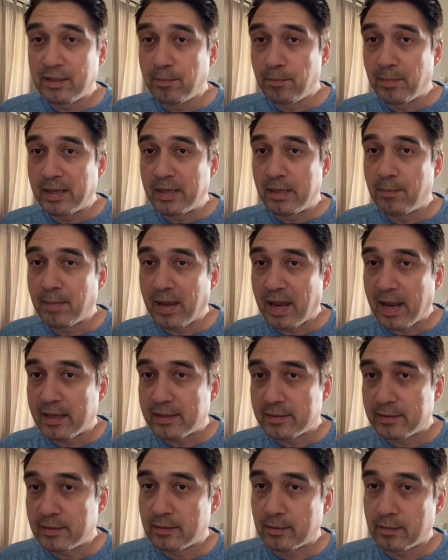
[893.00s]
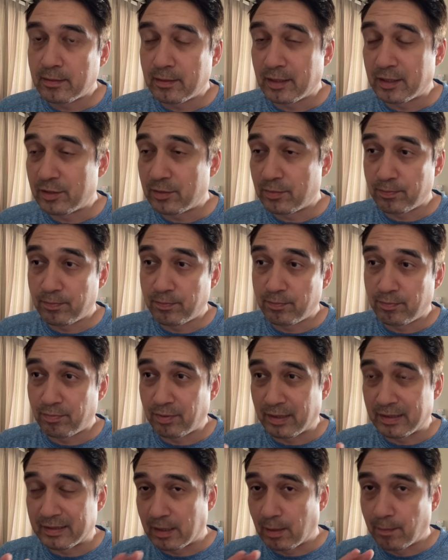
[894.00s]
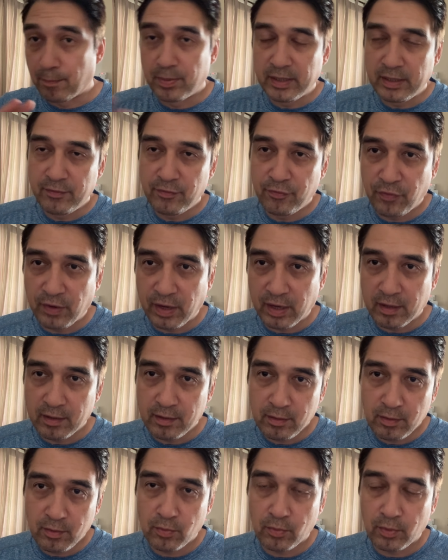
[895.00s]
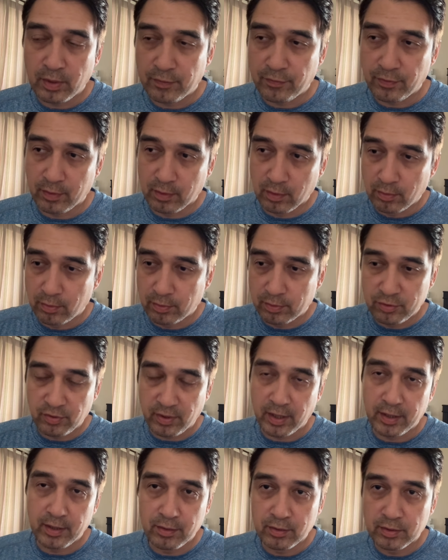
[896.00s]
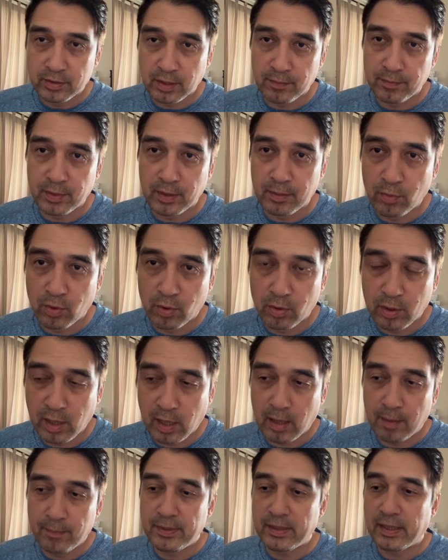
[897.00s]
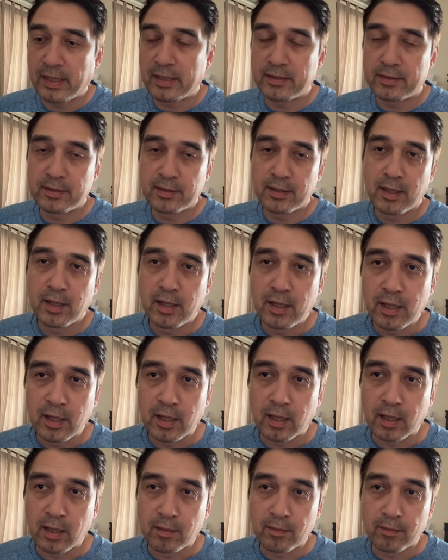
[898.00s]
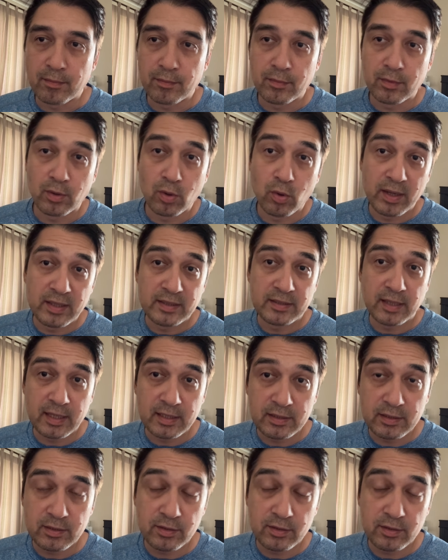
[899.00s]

Minimax is a complete fail if you're trying to do something more complex. OSS